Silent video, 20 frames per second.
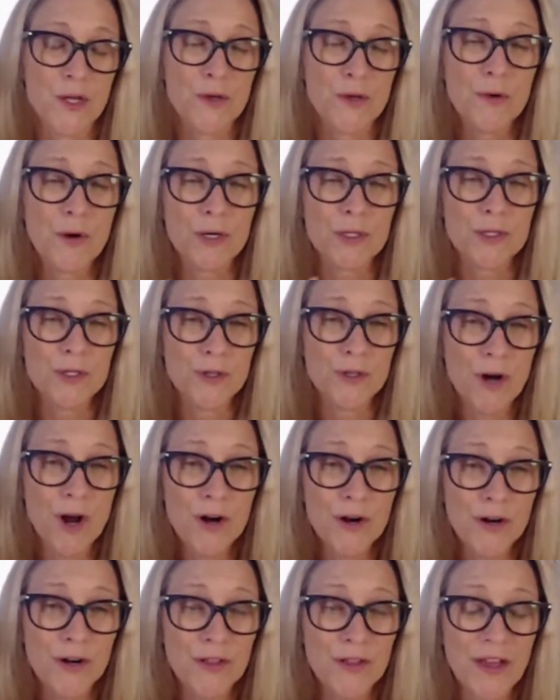You are
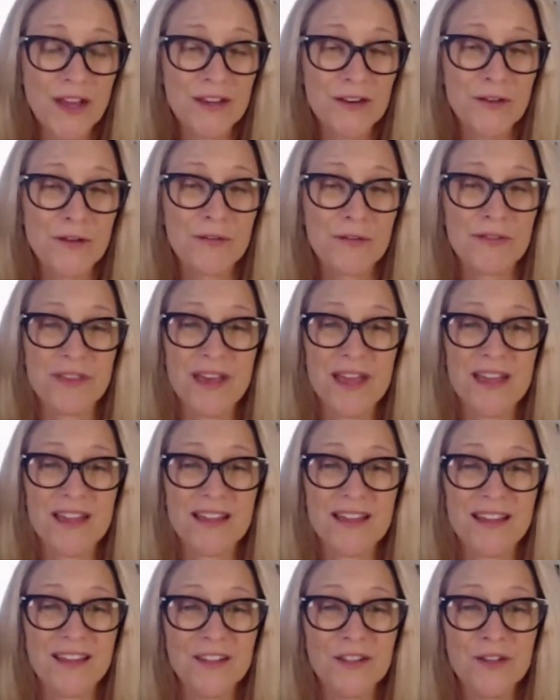stronger than you
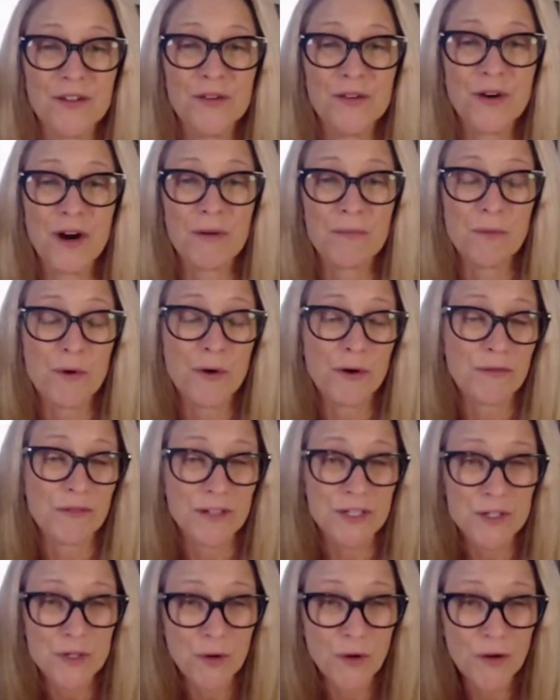think. You are more
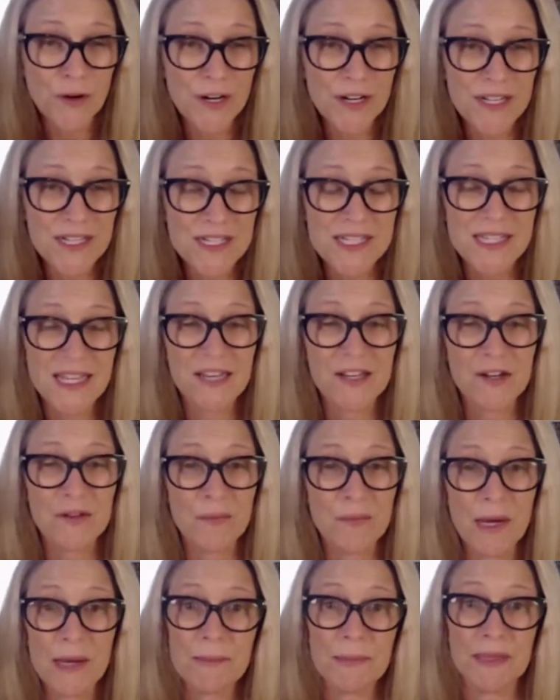victorious than you
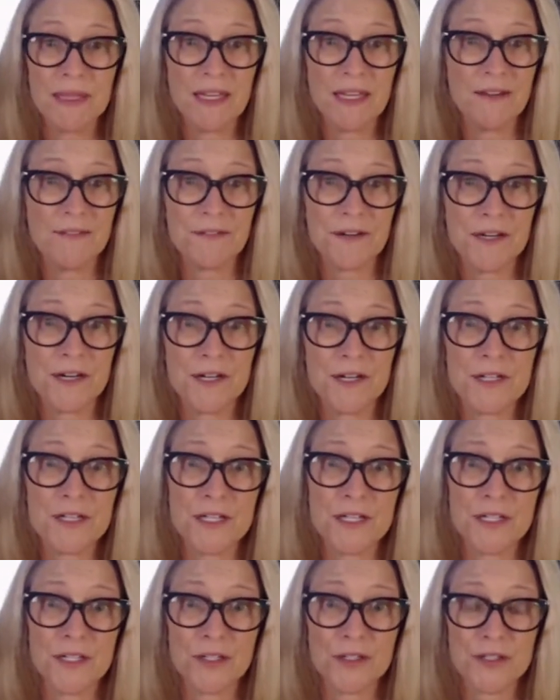might believe for
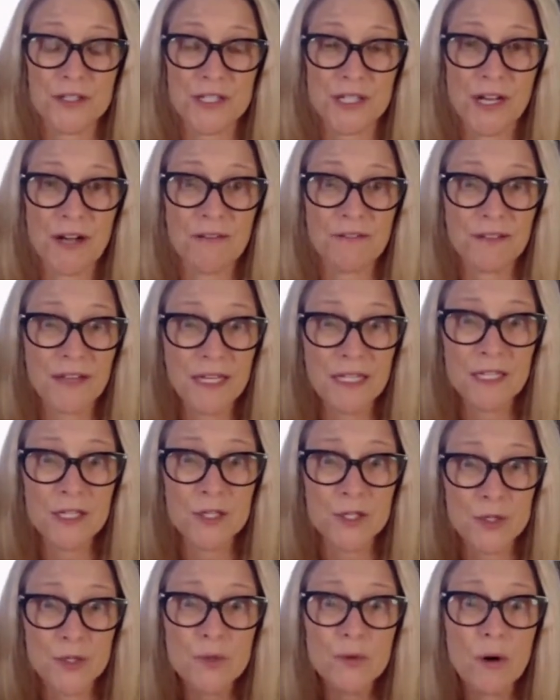yourself.
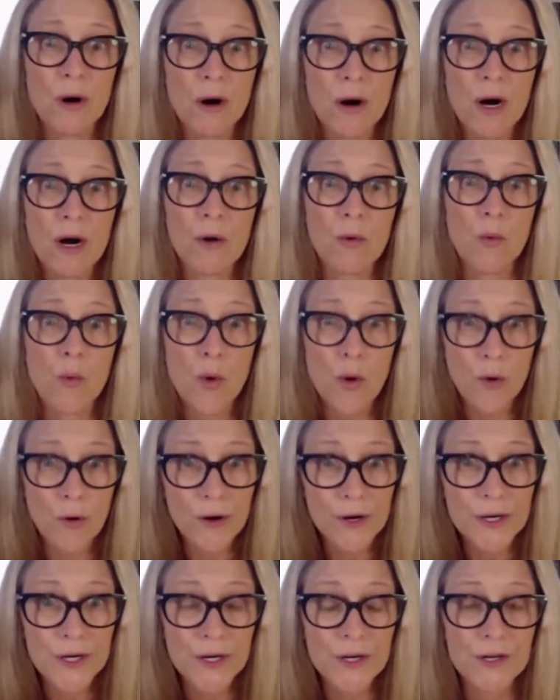Ladies, you are
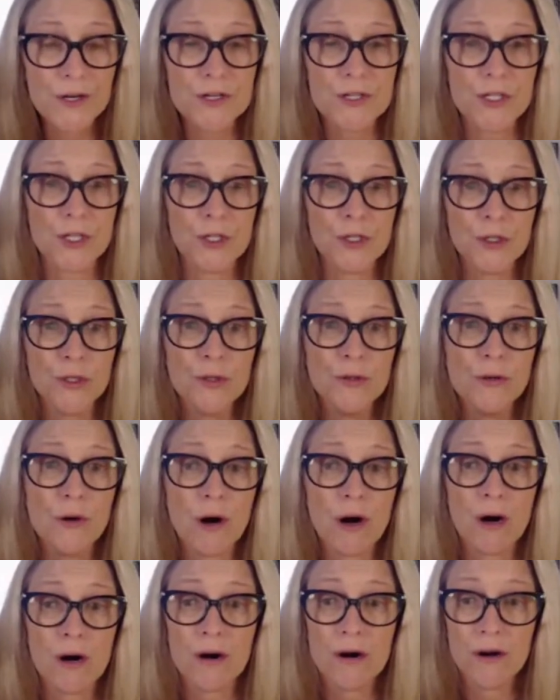warriors. You
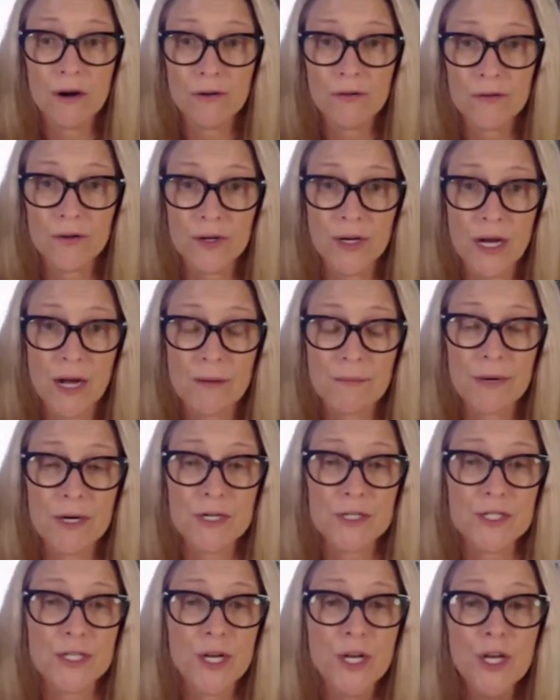are
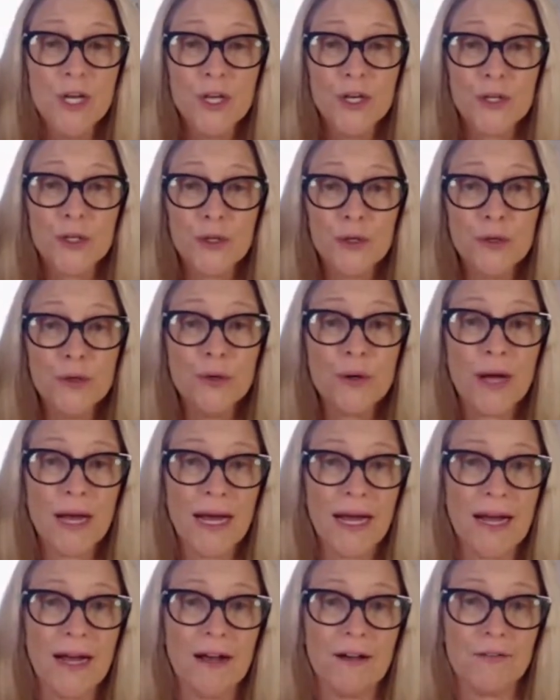overcomers. You
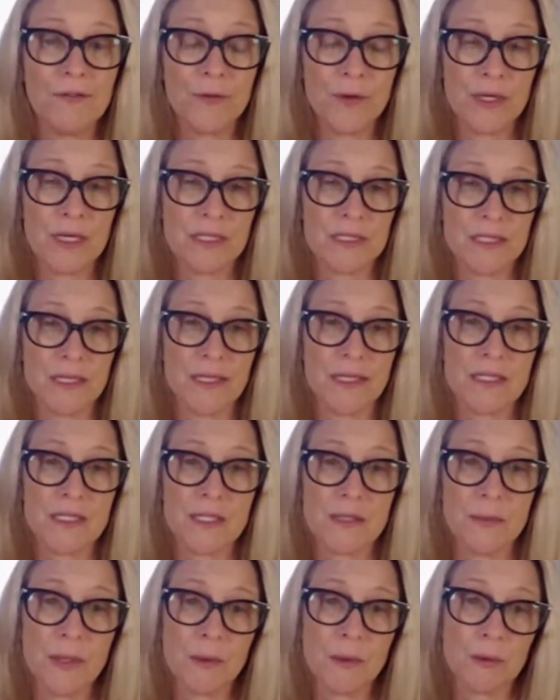have what it takes
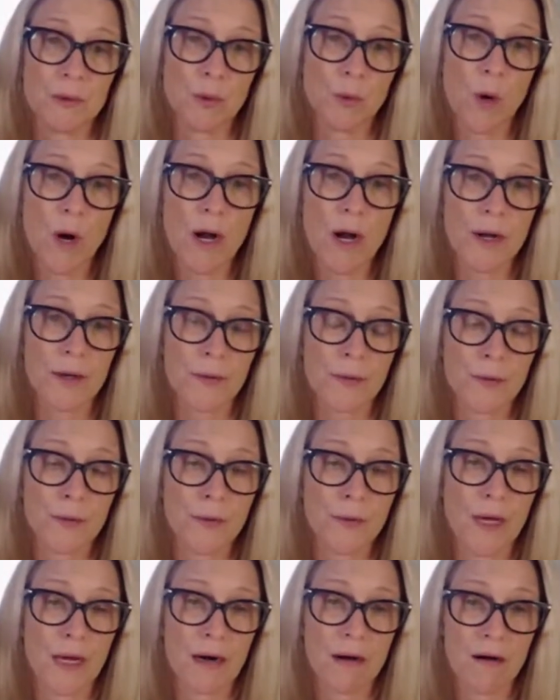to be able to walk
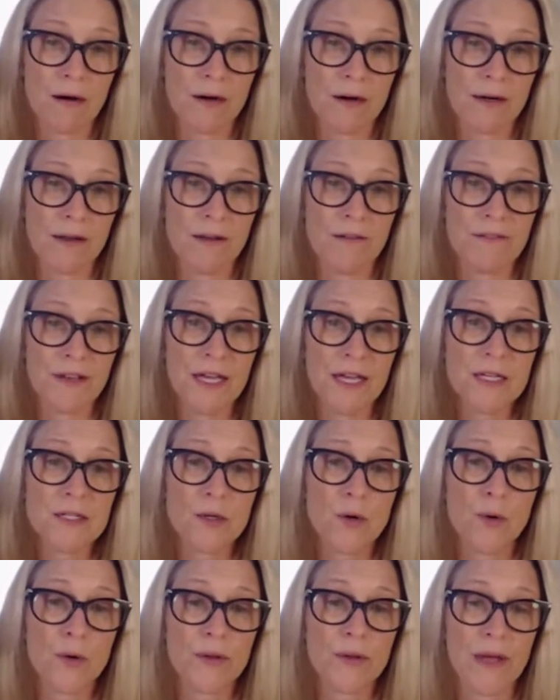through that hard event
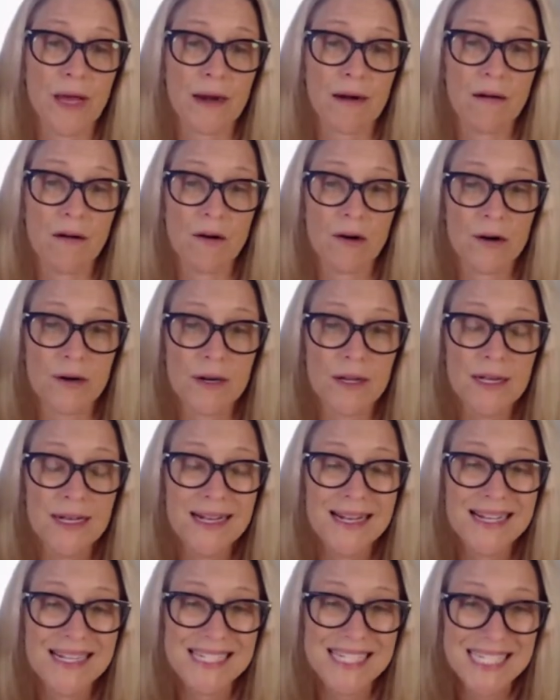or that hard
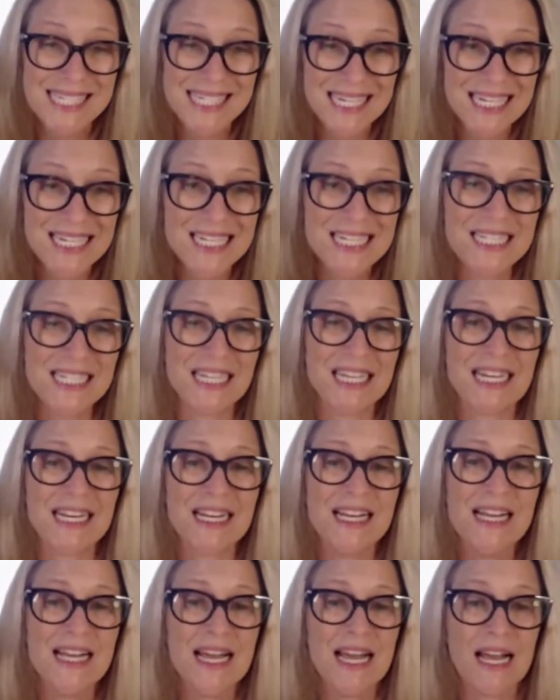season
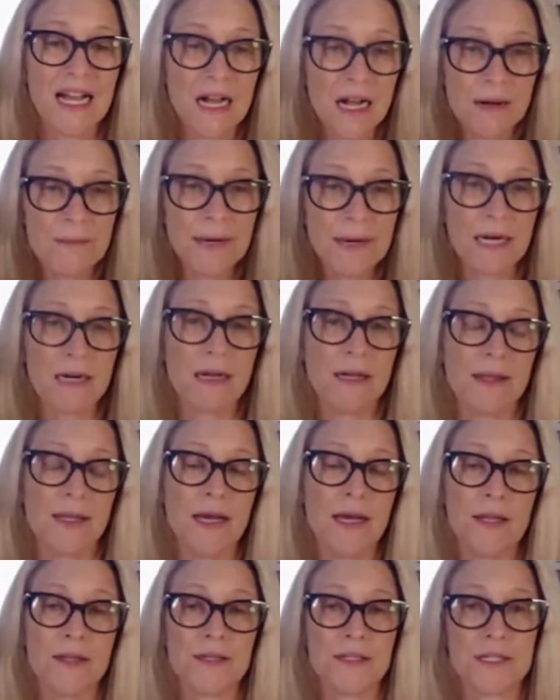and come out on
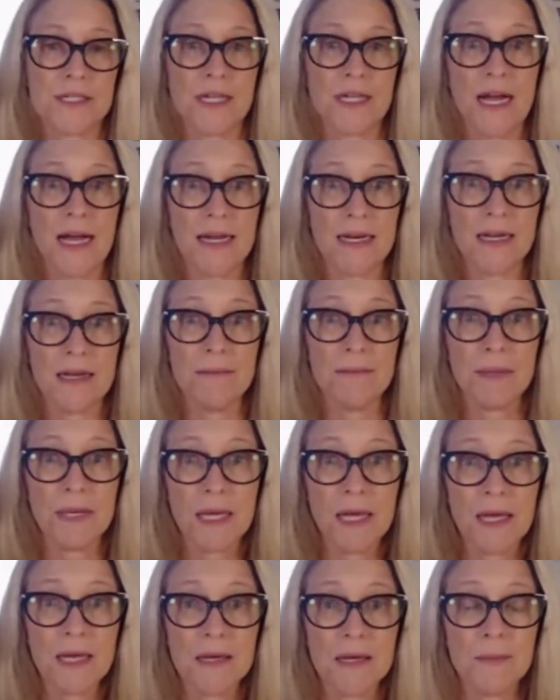the other side and
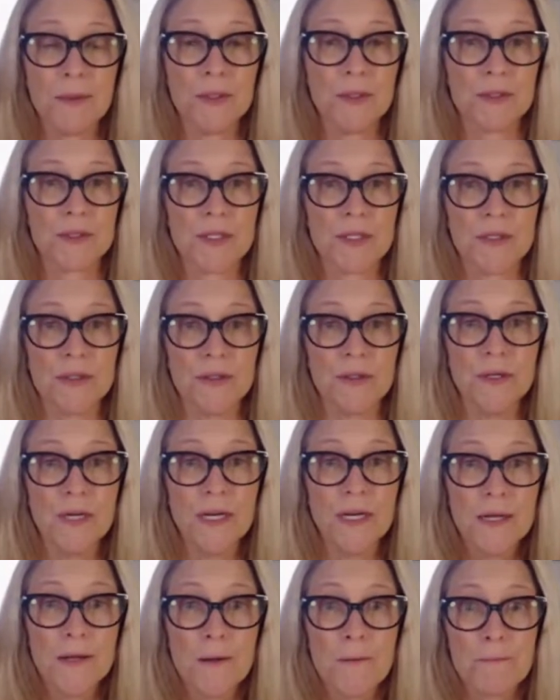be able to
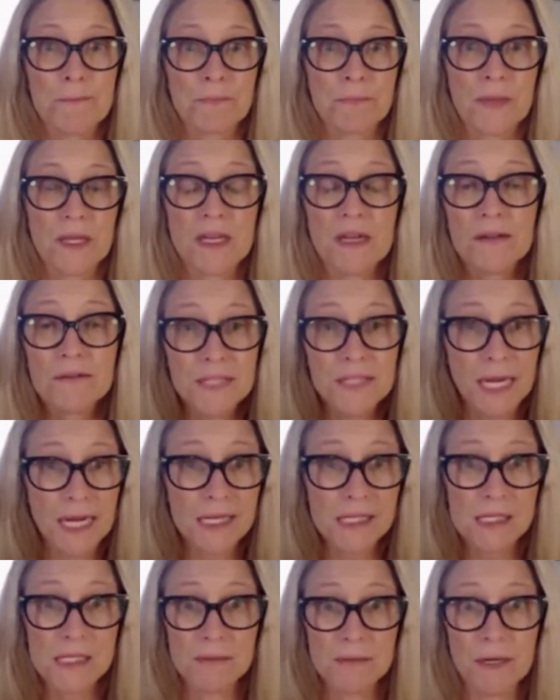give
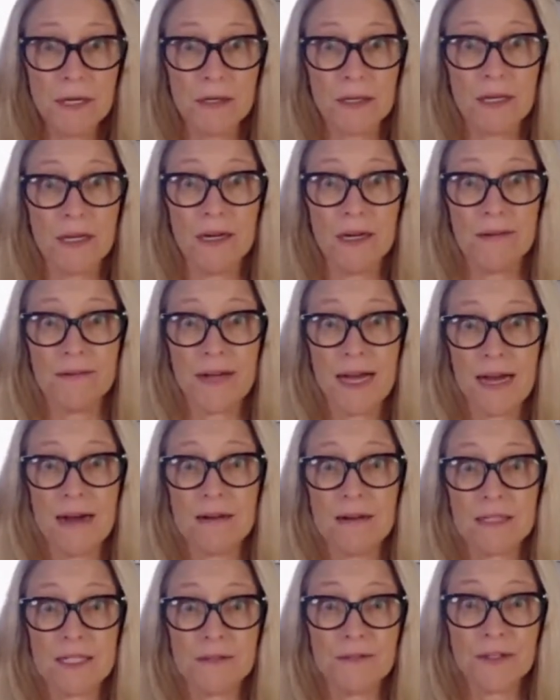testimony of
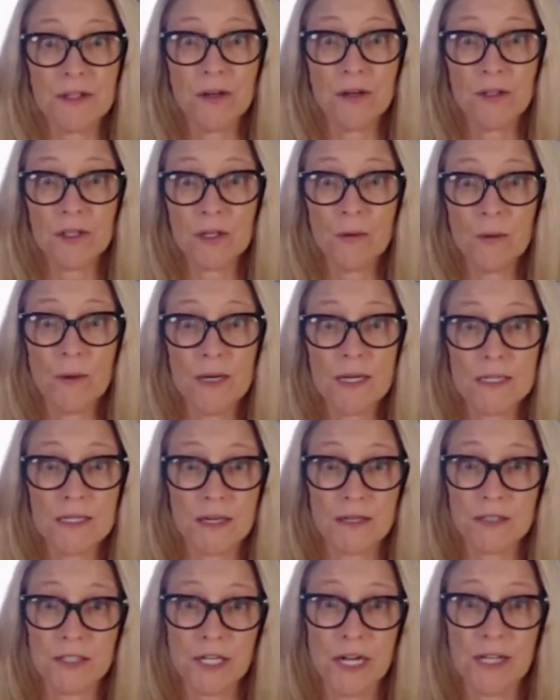how difficult it was,
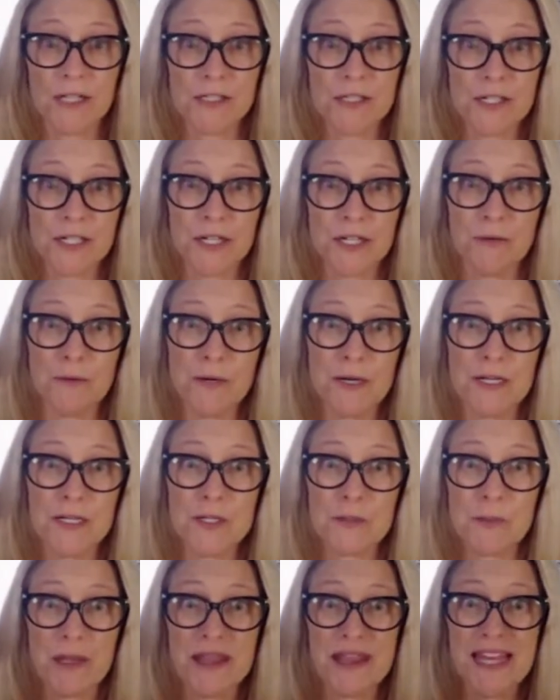how challenging it
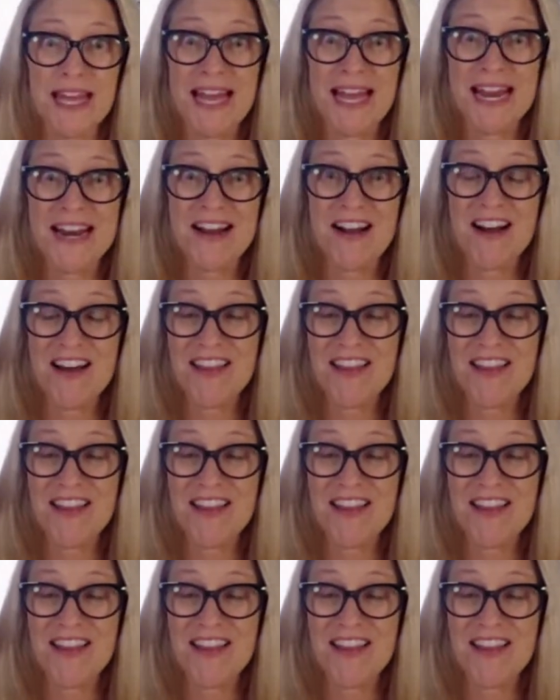was, but then